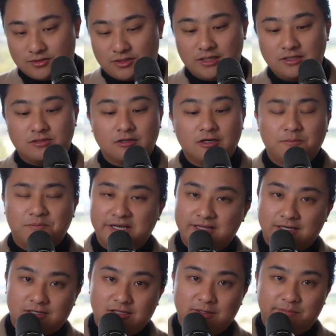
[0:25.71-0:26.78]
Okay, so I'm going to play
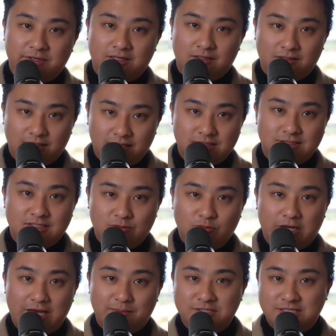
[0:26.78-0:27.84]
that clip and let's see
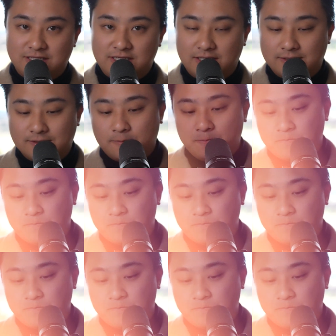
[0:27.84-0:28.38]
what happens at the end.